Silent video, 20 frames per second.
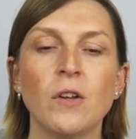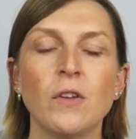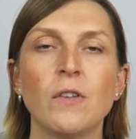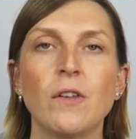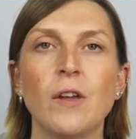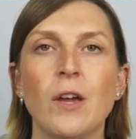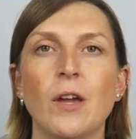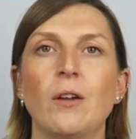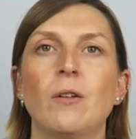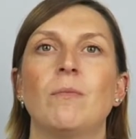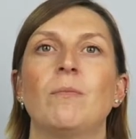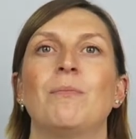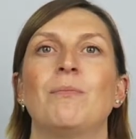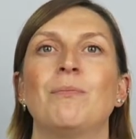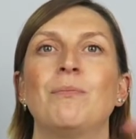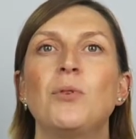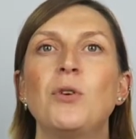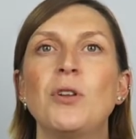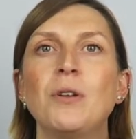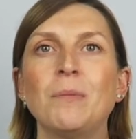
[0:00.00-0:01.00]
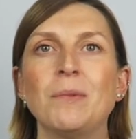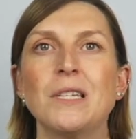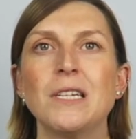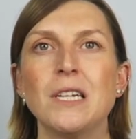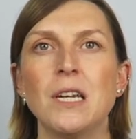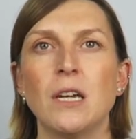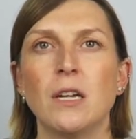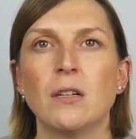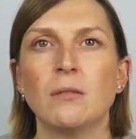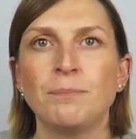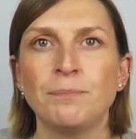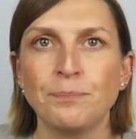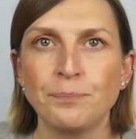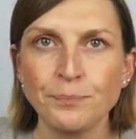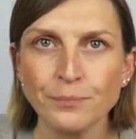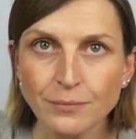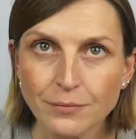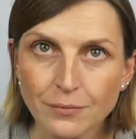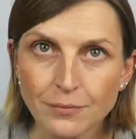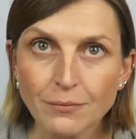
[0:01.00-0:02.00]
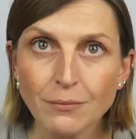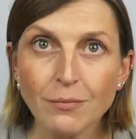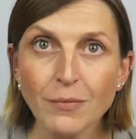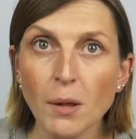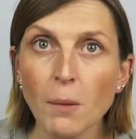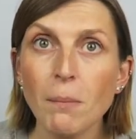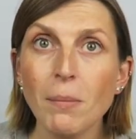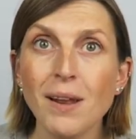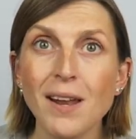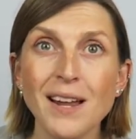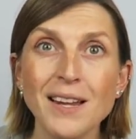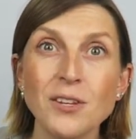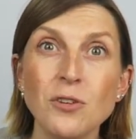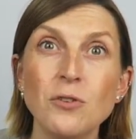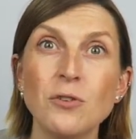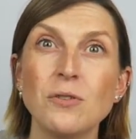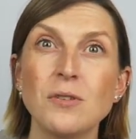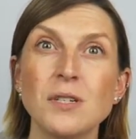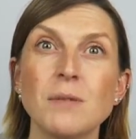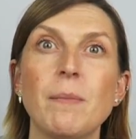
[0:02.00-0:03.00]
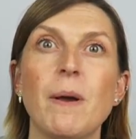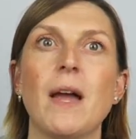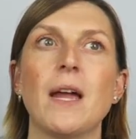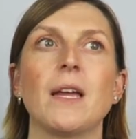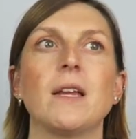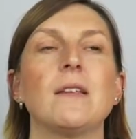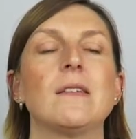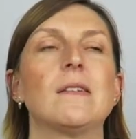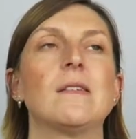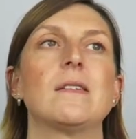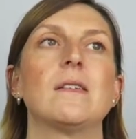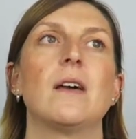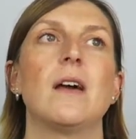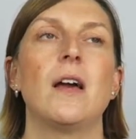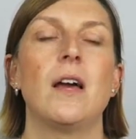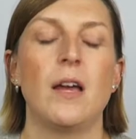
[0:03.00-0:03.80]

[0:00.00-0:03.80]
So point number 2, plan your space.